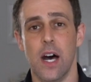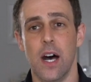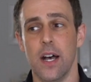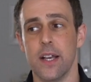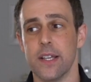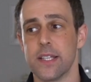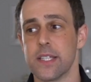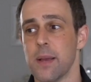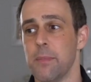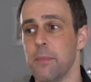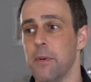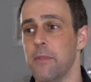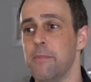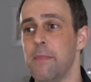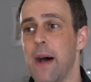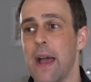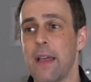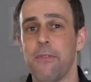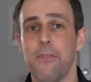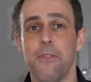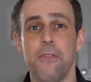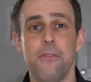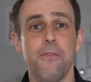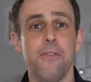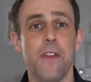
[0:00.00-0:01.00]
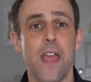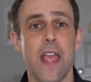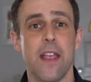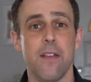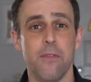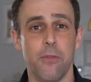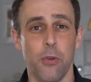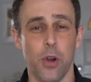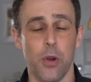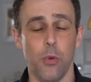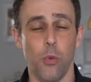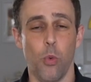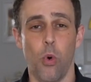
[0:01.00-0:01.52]
Uh, some of my
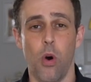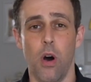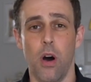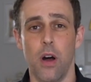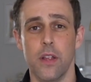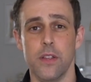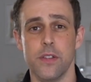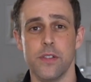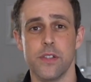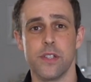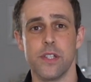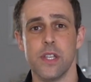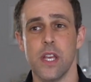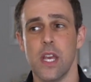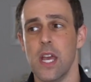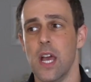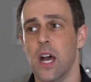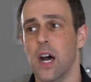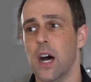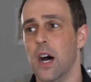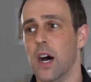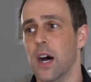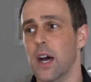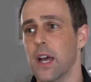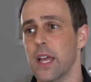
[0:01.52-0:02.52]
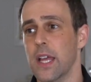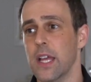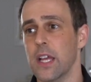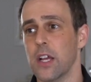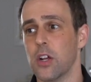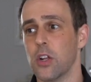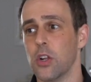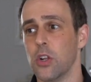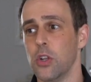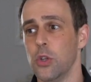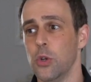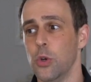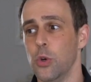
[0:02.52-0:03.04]
favorite ones uh,
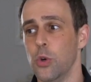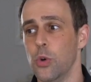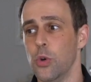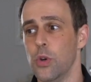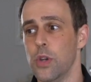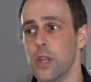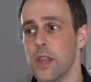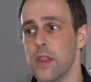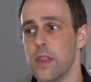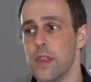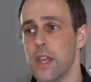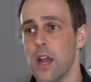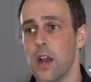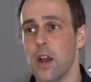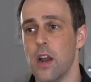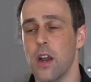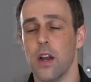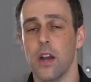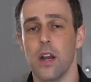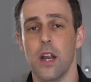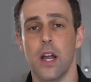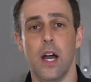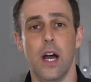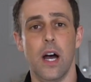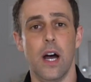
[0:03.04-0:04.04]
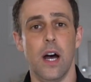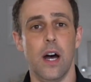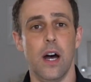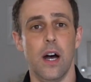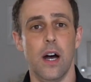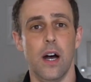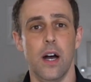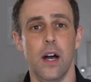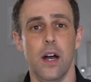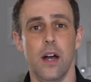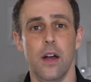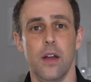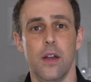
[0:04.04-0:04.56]
include their
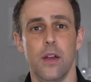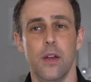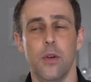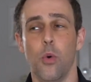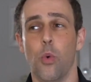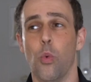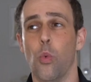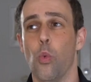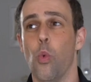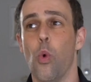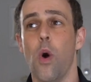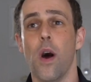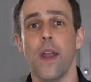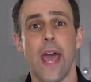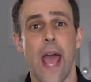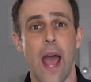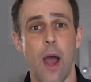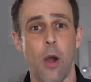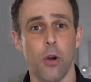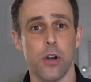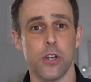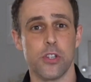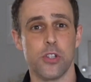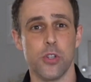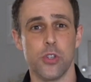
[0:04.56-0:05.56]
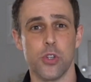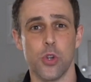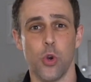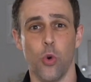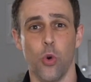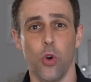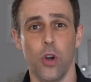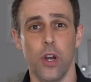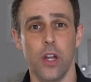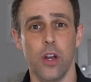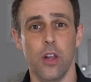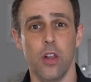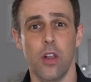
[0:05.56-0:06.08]
uh, one hour
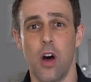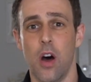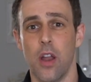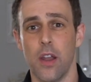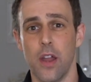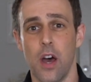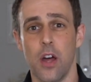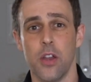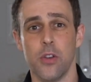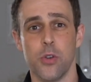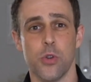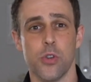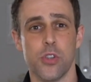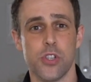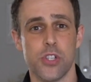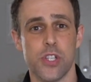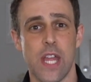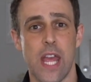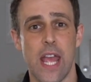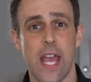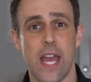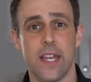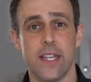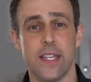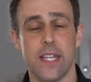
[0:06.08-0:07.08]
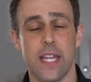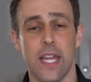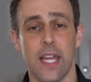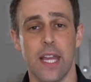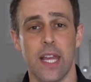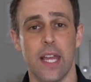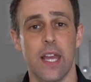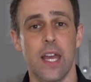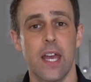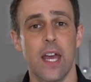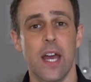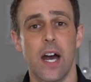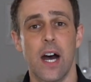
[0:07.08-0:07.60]
tutorial on
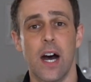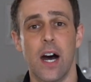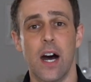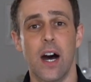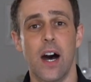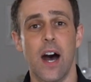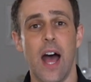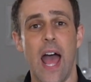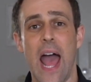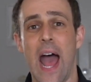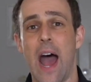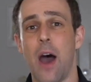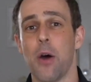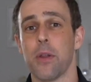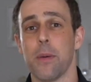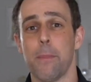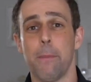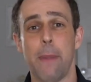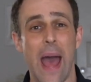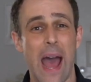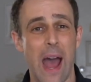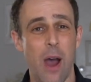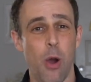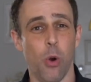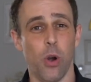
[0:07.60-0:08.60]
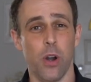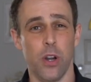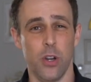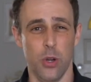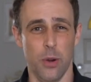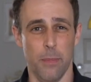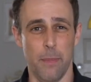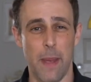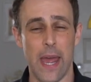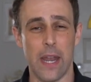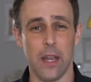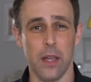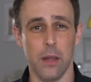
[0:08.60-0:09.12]
understanding uh, how to power
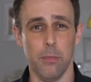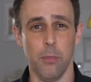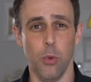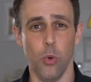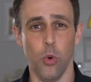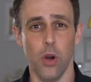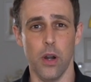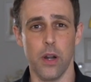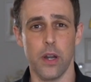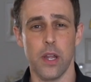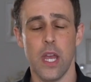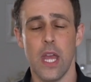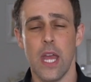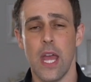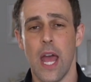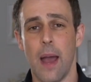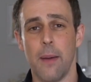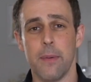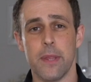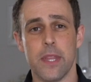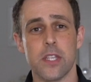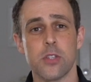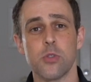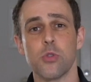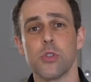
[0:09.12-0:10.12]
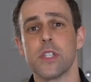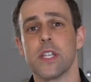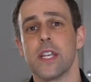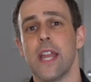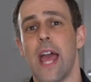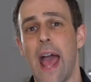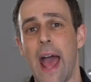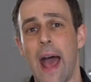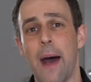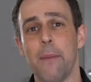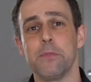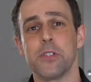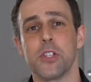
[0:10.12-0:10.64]
your pedal board. I mean, this was
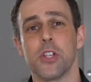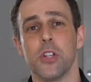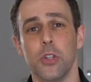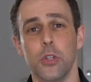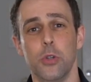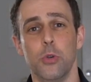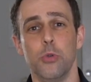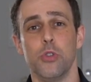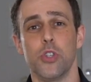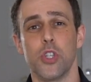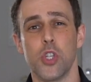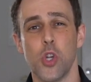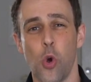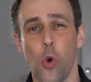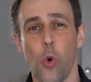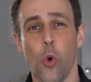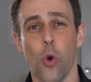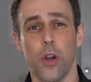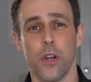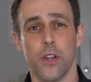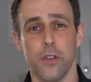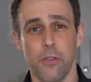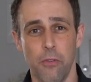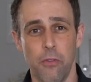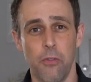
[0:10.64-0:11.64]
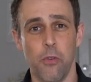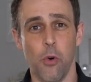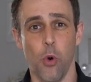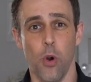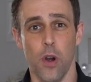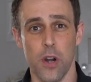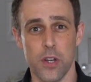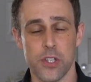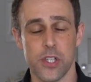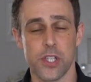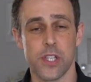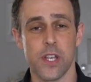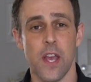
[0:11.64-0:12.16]
an absolute tour de
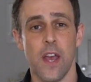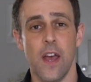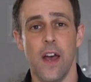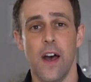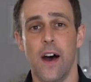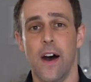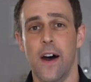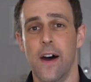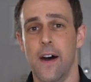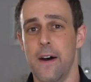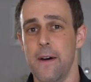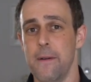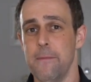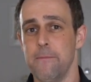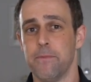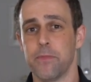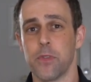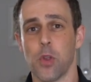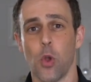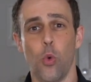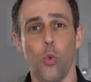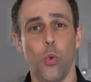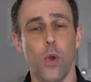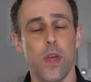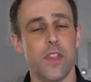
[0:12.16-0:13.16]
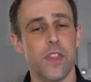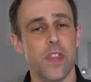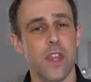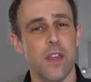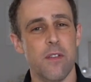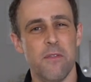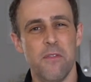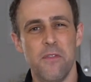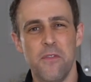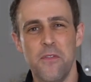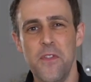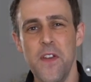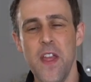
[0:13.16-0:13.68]
force um, with
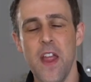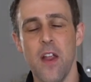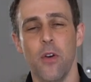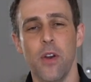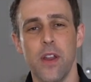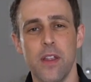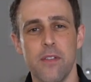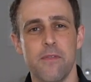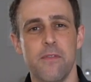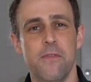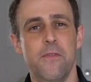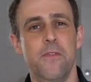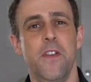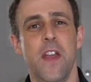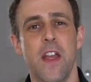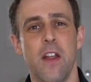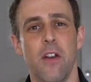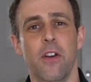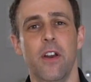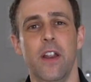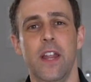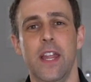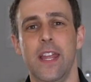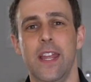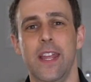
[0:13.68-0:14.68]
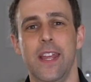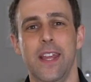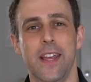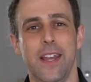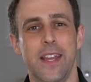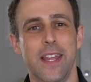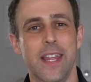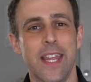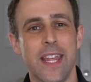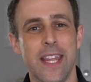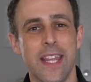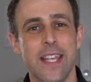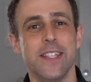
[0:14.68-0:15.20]
very,
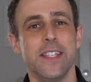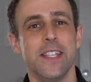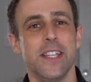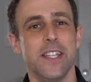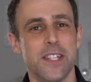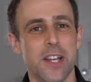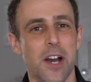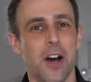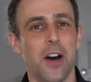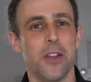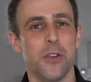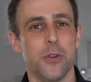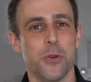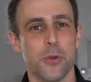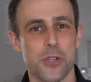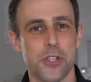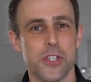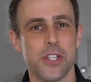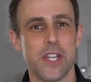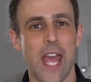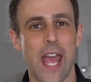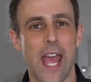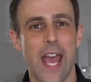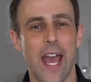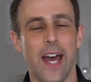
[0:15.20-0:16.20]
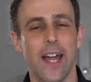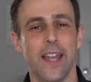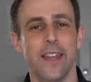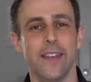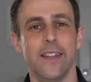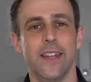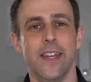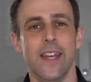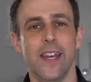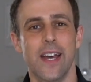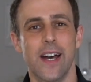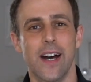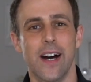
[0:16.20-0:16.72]
very easy to
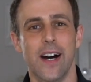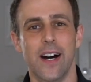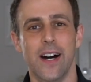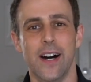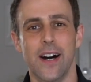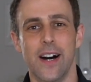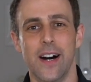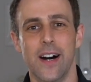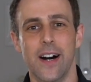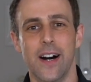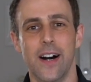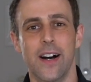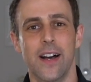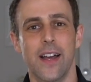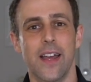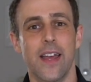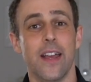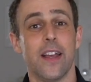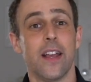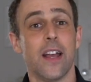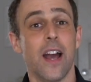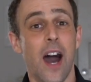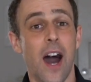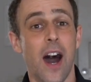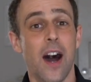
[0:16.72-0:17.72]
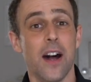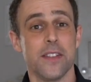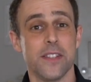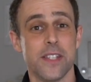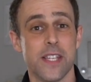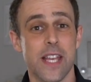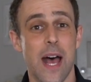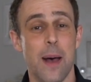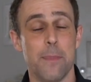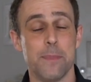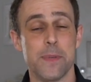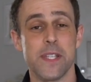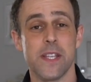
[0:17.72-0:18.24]
understand uh,
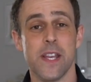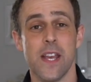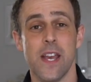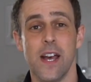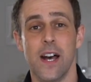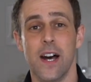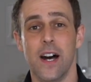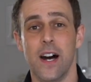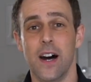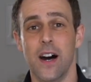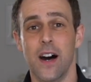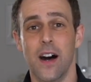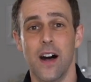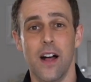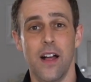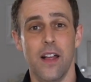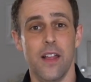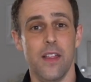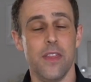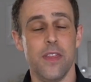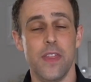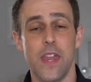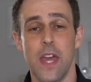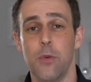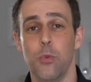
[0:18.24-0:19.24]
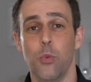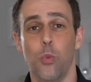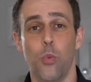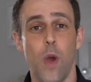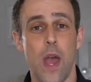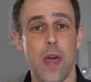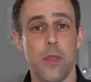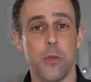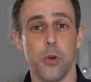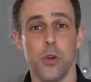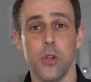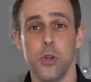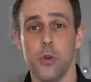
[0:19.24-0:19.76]
concepts uh, that
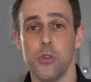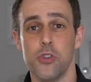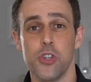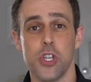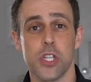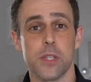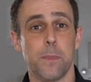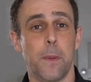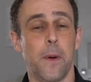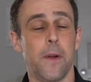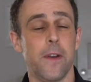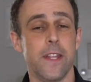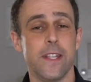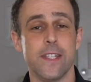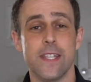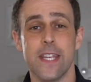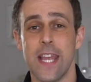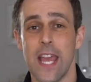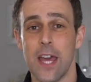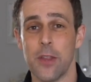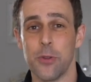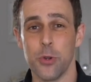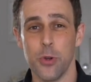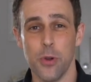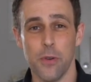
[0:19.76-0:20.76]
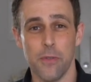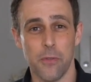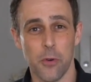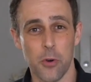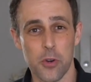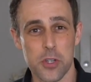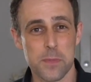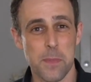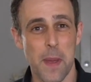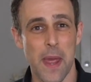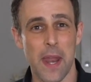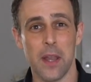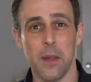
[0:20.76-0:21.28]
whether you're just putting together your
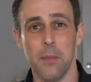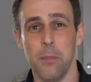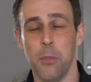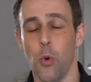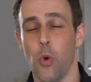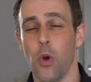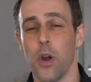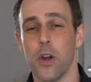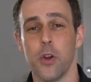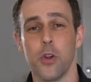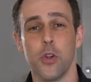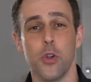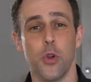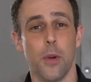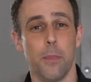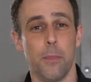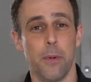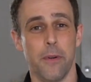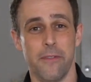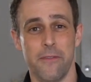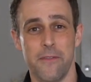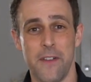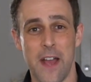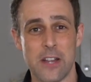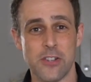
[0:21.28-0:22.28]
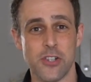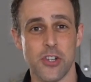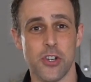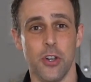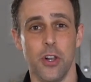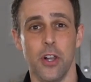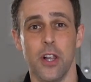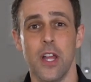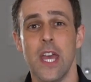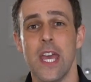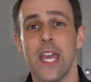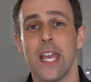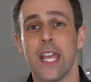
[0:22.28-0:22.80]
first pedal board or you're a
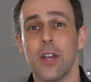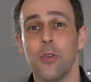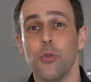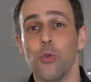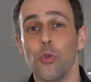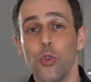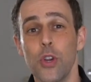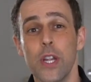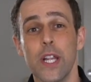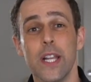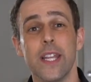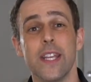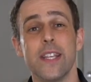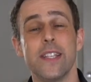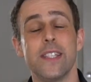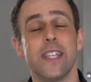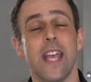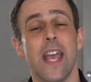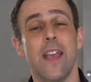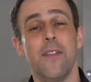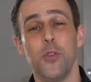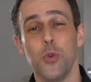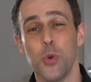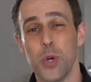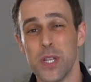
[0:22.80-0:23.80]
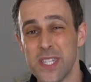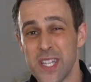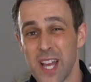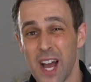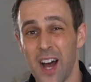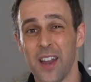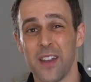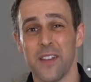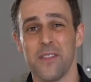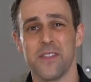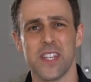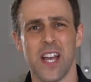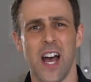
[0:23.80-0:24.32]
professional can really save you a
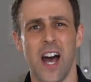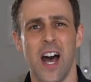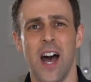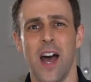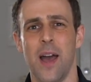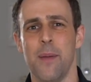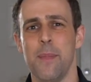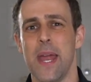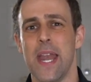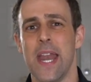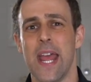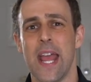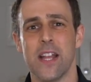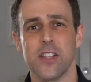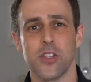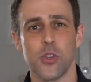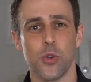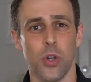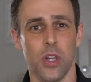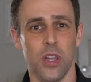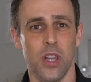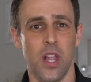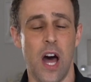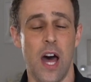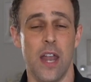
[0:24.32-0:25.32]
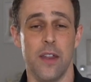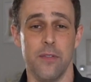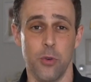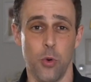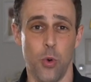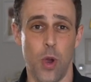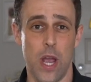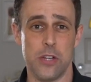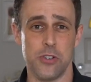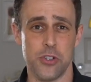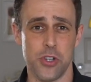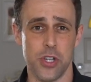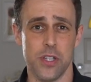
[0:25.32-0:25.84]
ton of time and answer a lot of
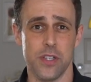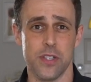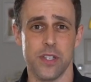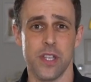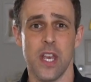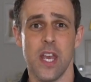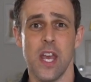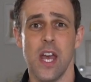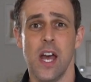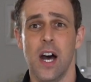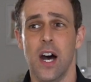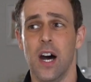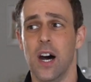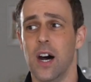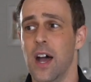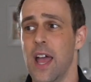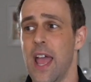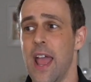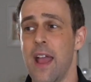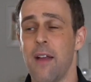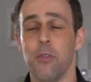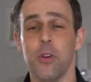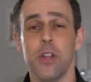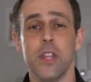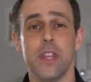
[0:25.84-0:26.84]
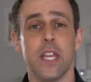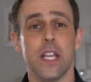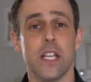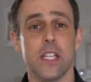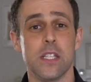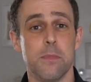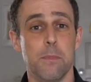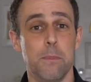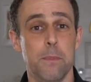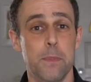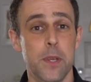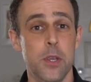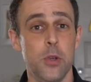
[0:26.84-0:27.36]
questions. Uh, everything
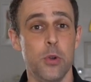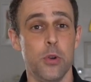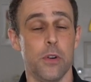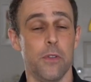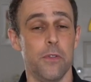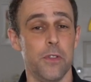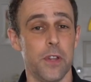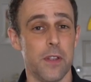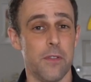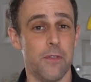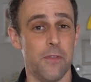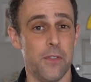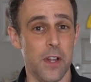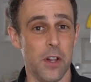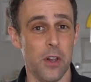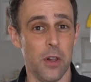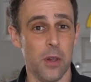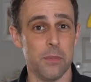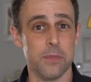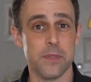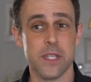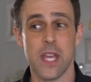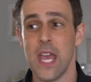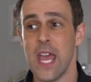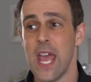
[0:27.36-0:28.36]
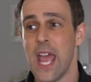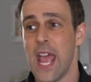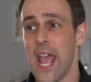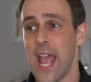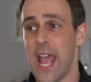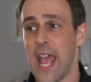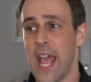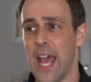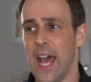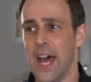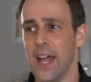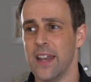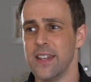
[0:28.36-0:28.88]
is beautifully filmed
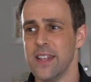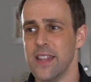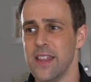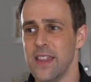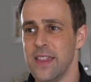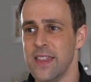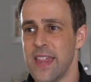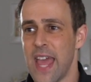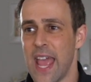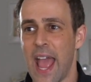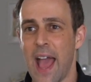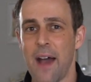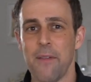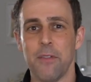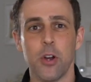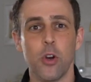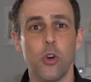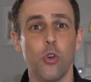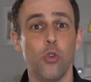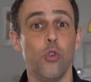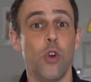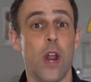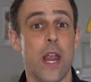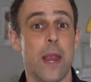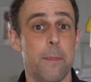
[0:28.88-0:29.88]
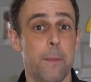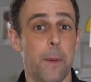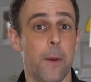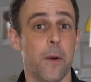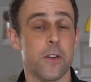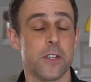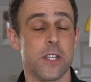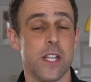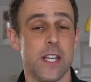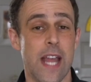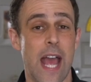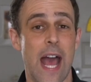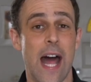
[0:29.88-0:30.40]
and they have a great
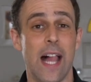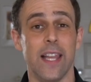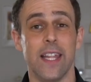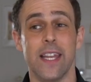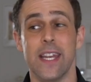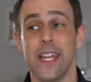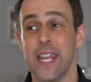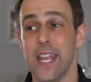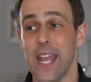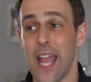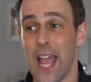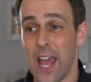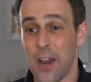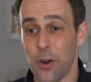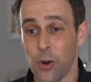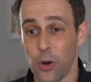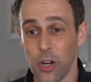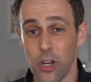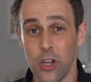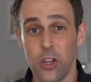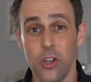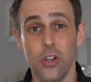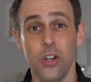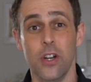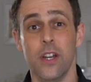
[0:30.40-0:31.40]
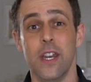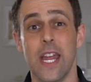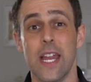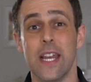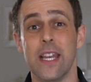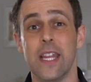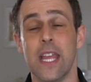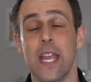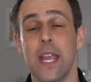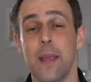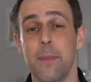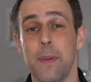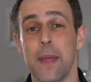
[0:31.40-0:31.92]
personality and are good
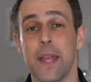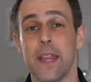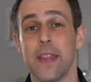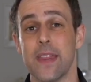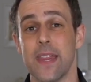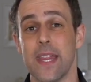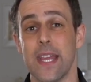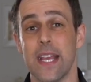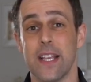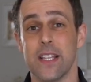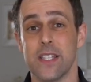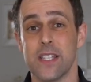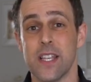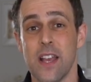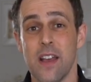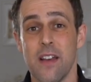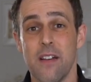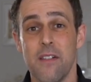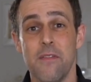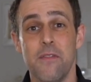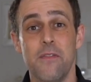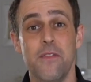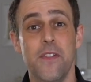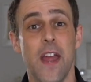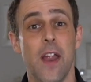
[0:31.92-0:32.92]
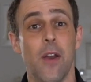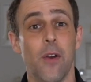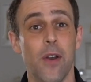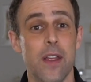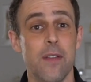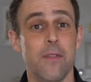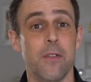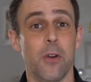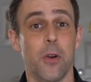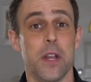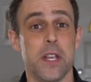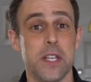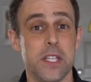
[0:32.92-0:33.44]
at keeping things
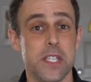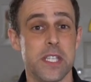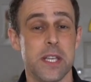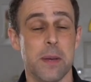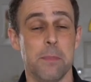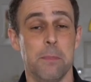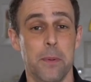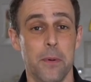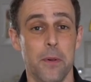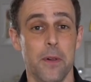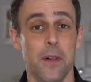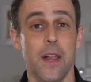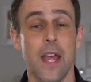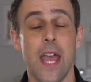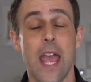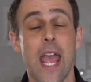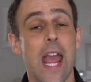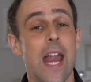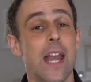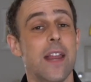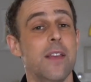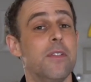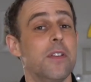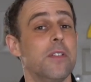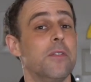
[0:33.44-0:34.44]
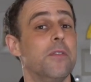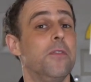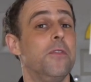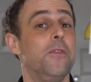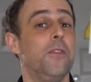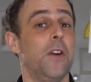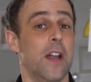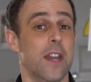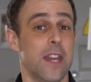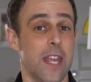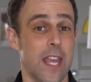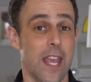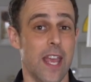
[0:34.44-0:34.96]
very, very simple and even
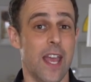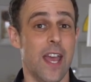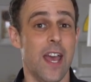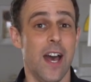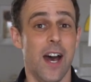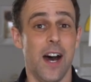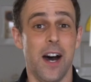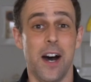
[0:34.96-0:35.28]
funny.